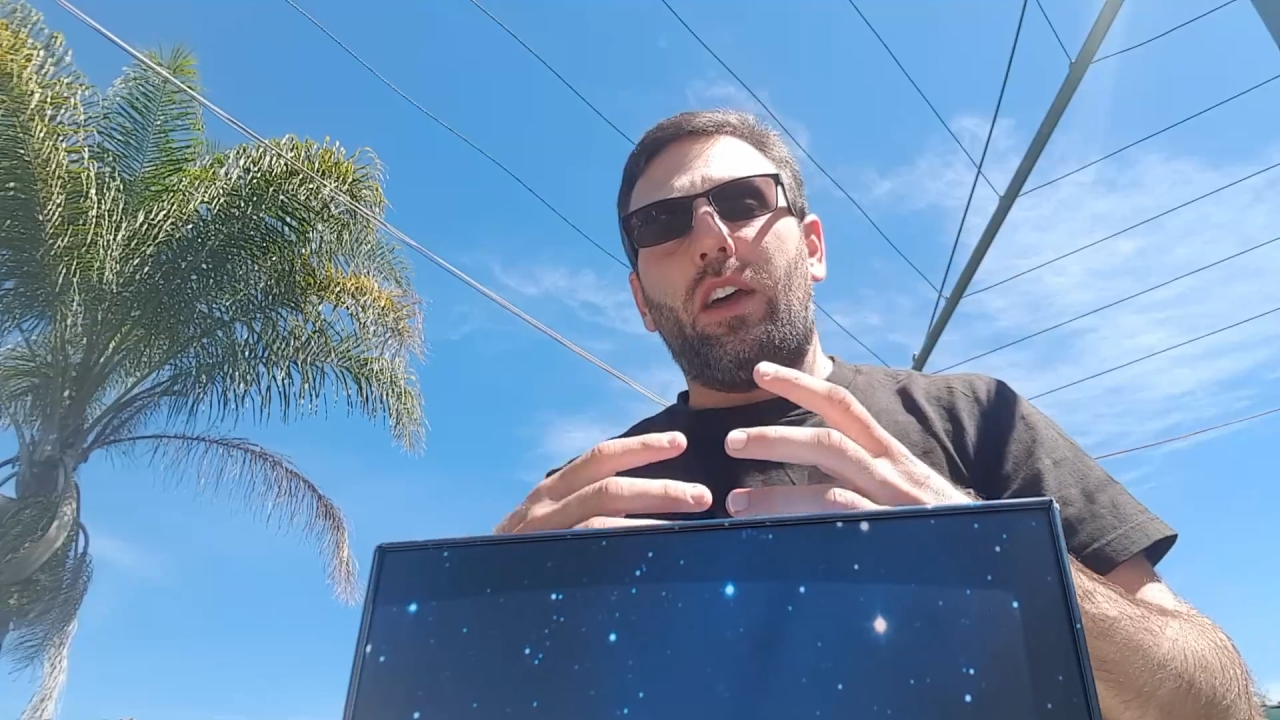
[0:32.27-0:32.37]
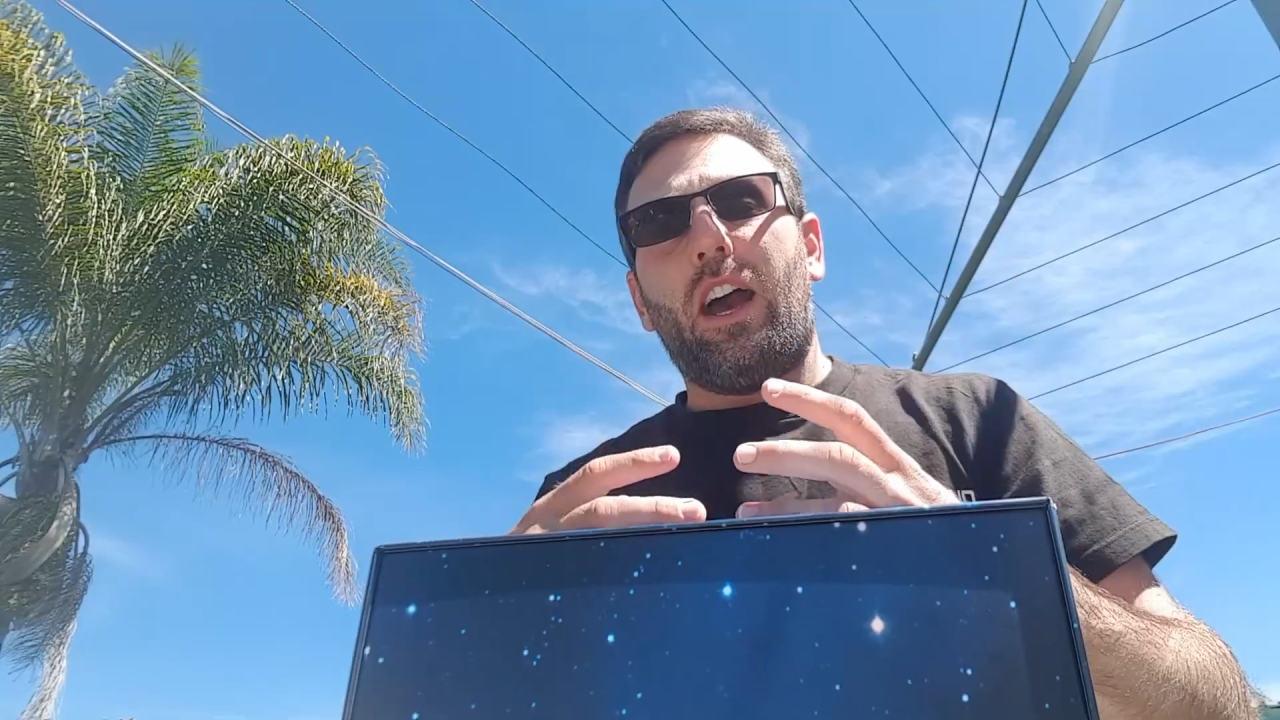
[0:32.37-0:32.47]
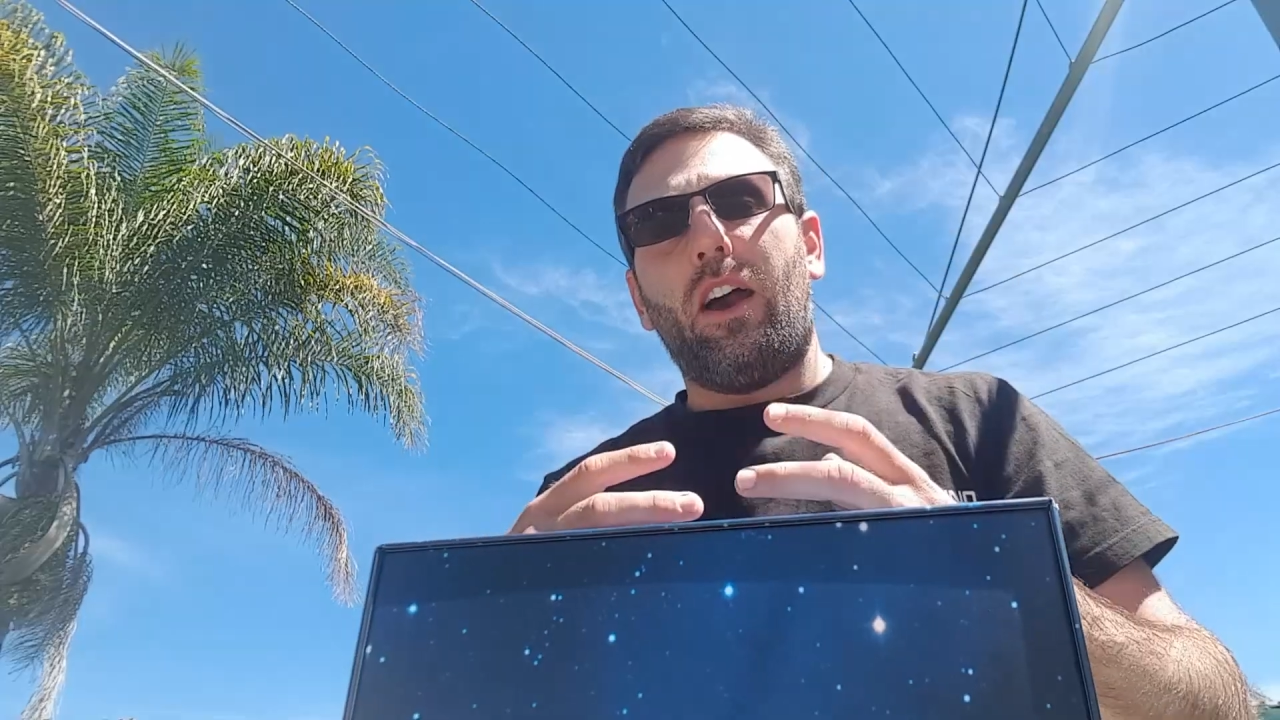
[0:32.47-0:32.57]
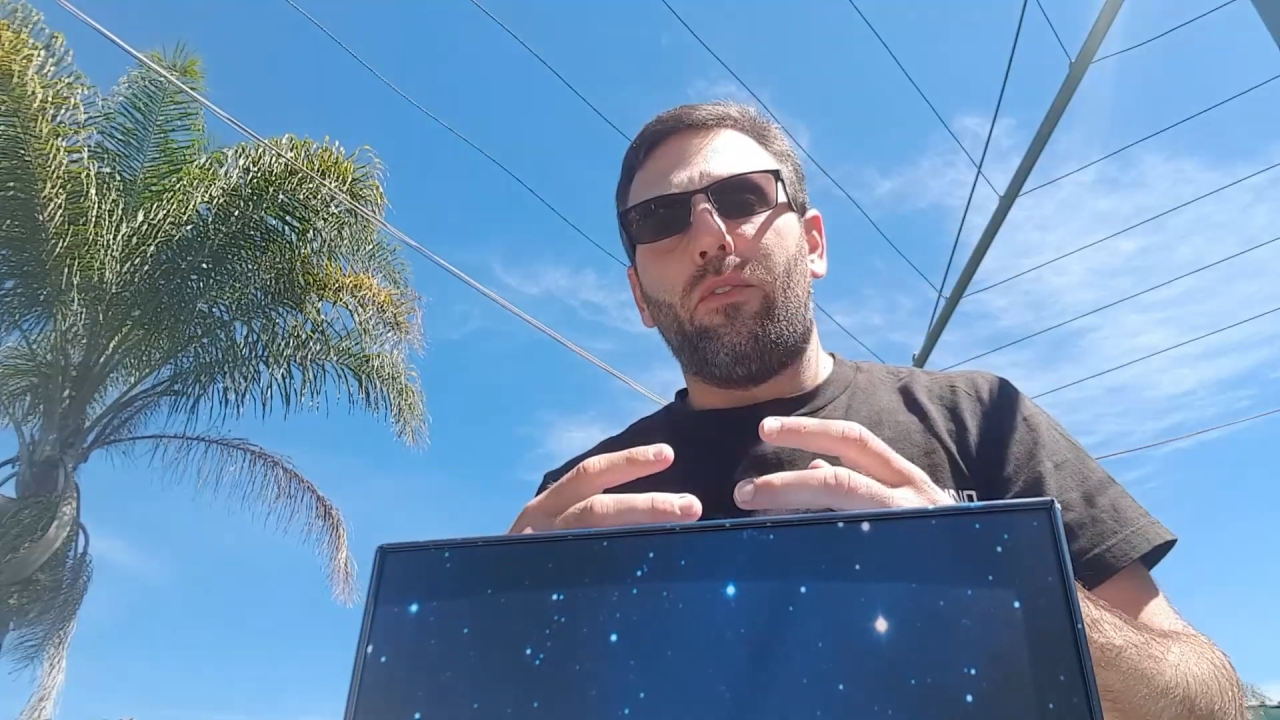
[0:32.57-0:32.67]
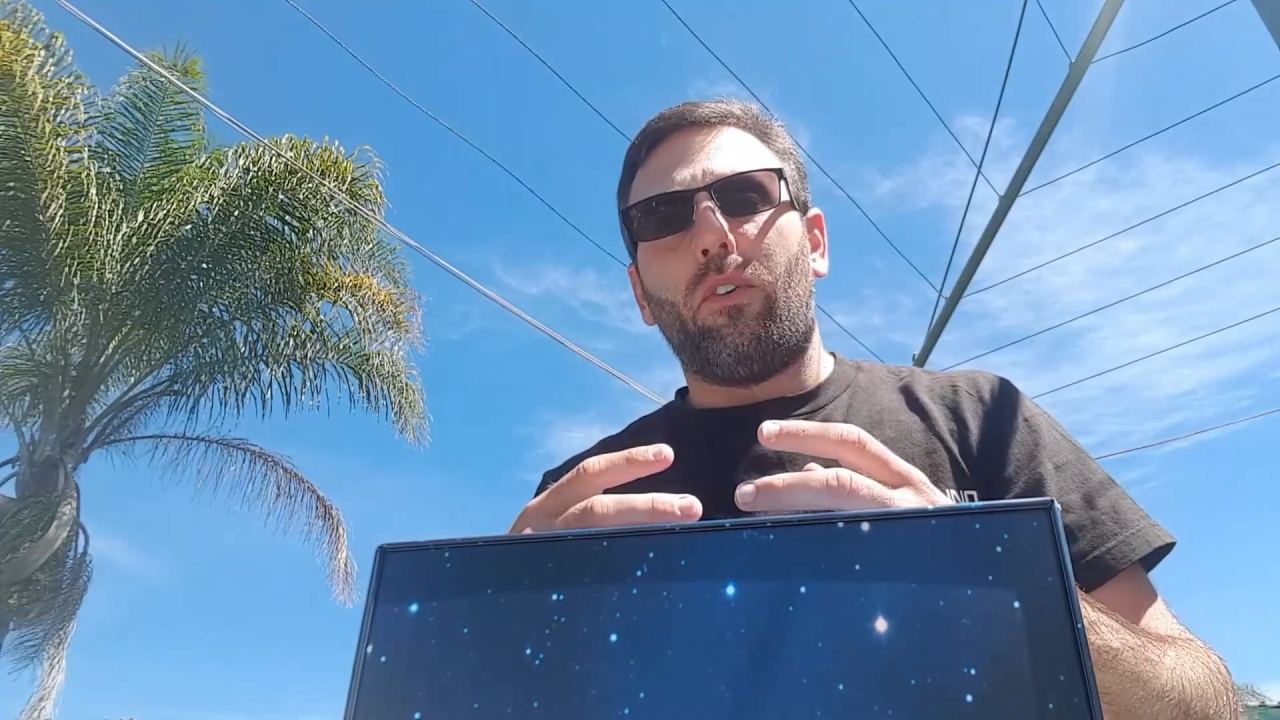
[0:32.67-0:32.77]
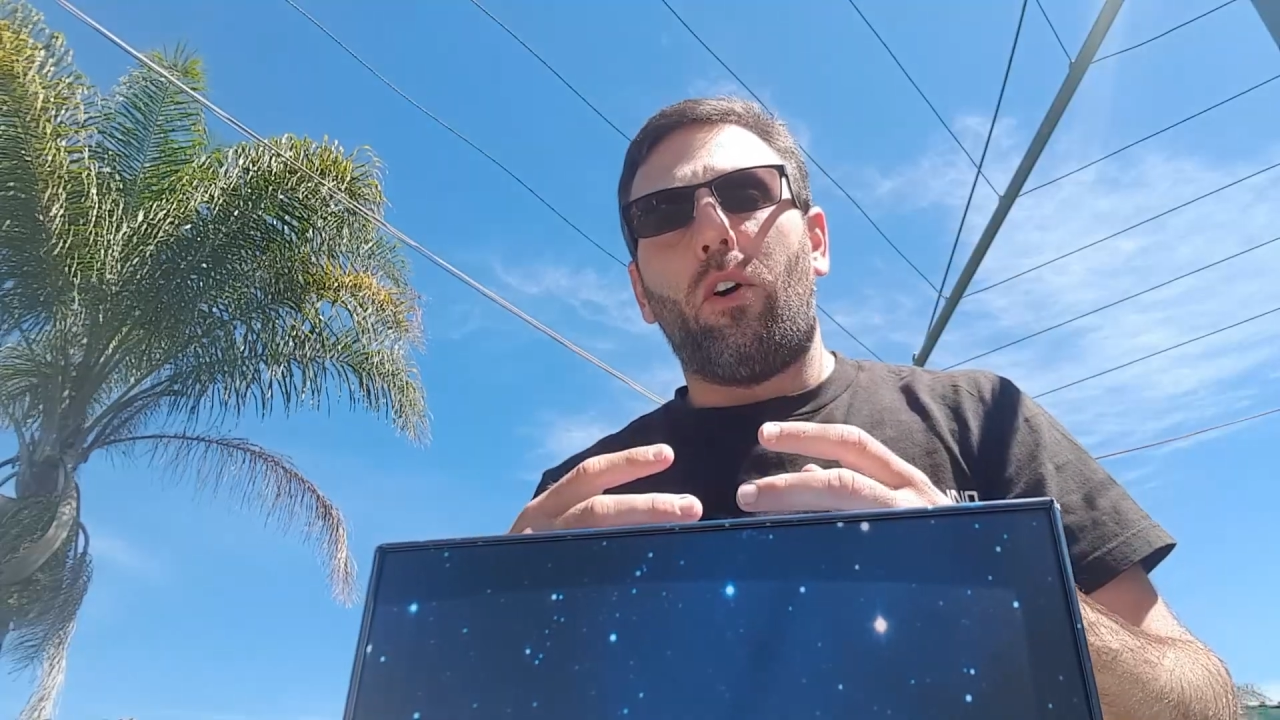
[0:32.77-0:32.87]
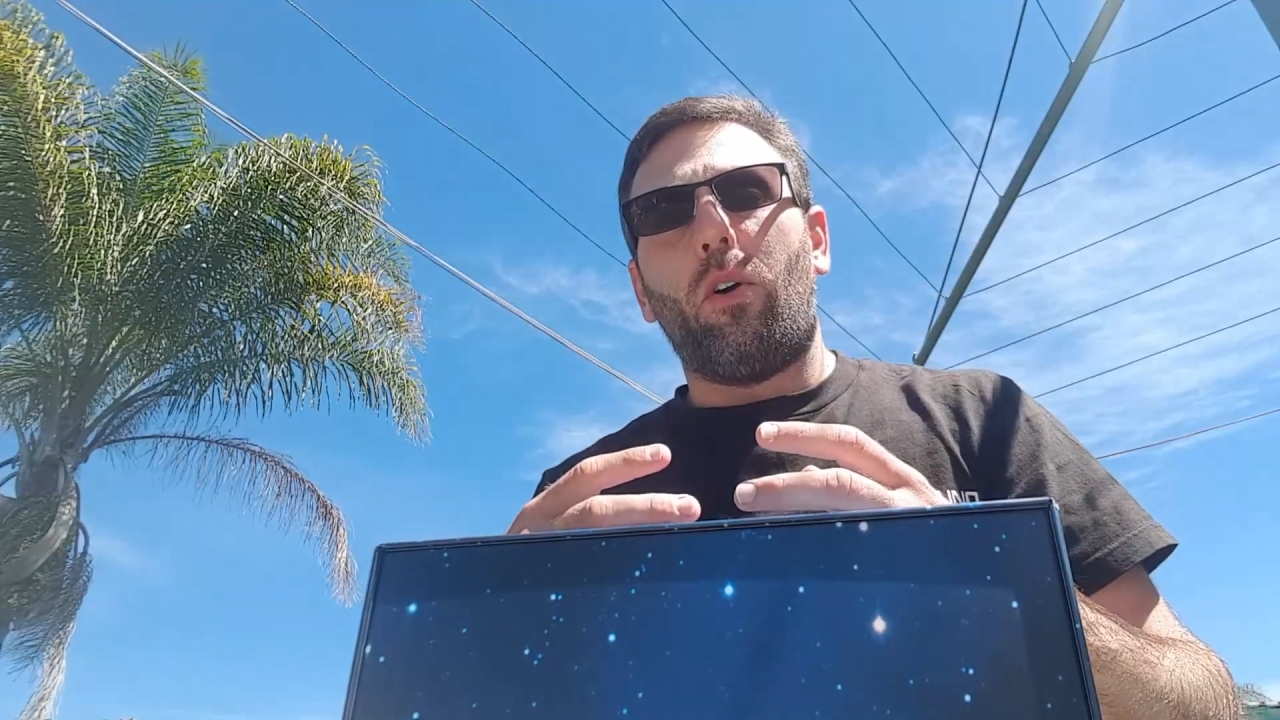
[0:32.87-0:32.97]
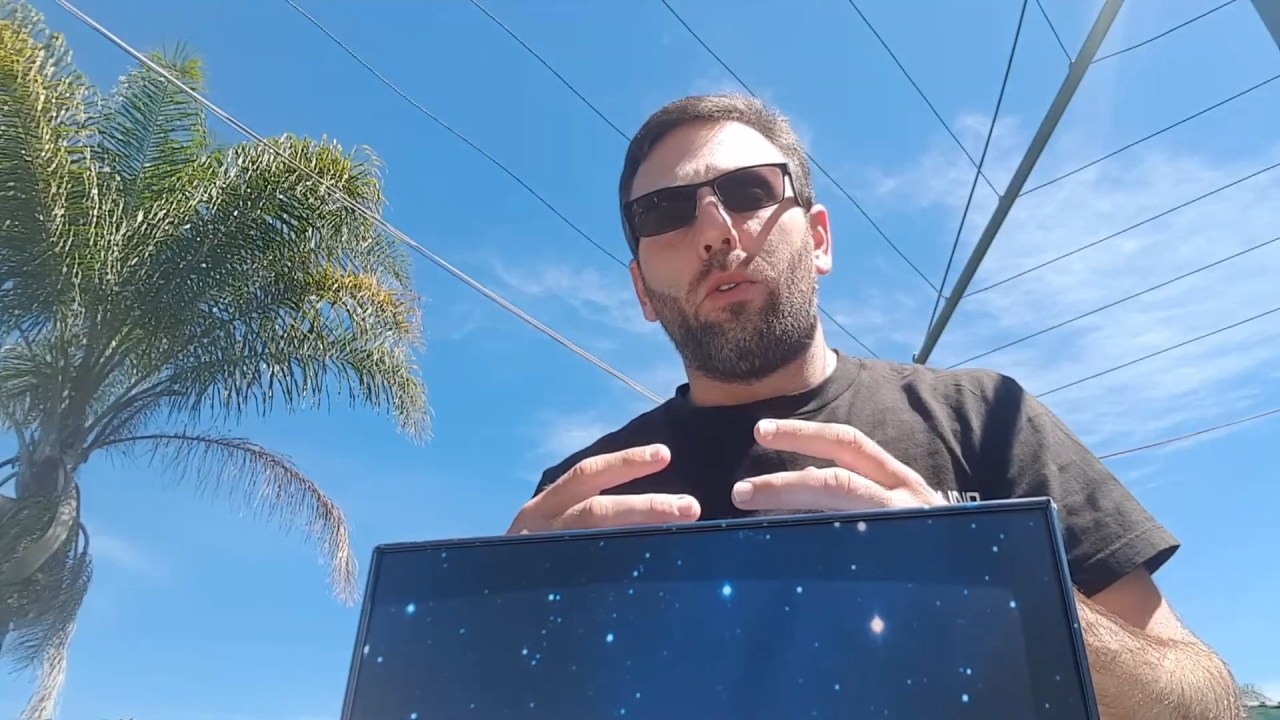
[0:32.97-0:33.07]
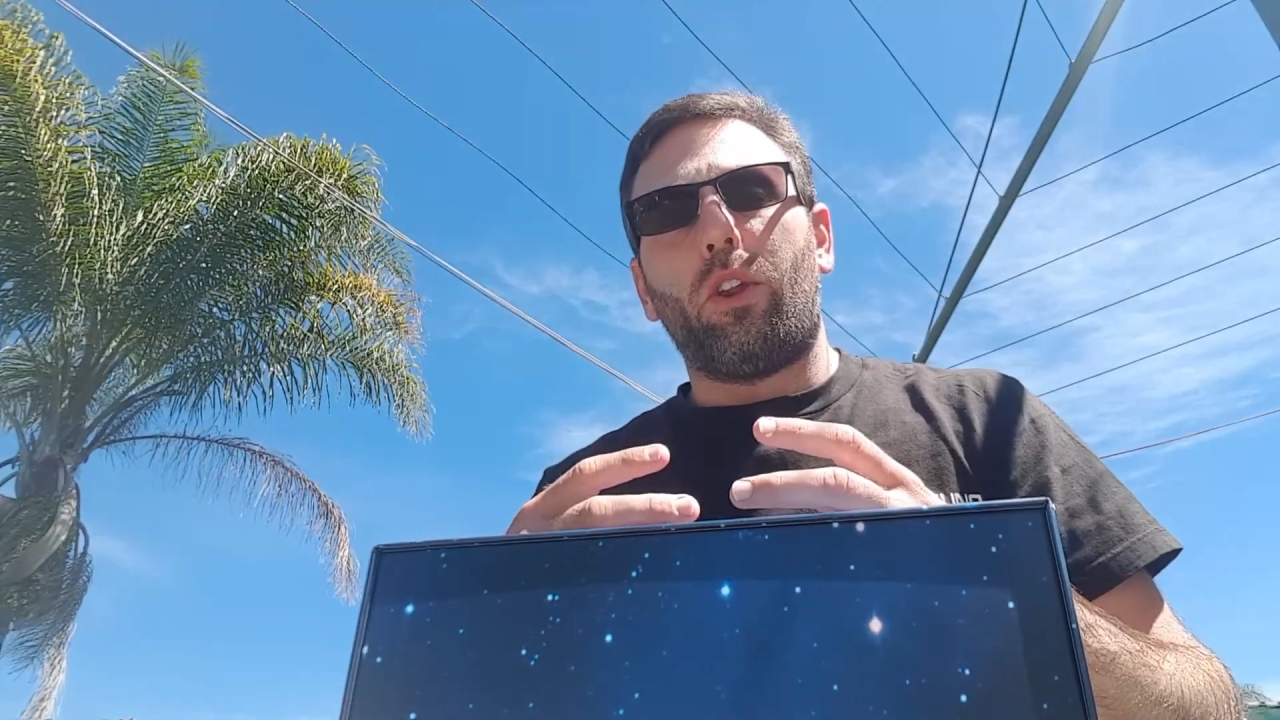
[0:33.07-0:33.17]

have a whole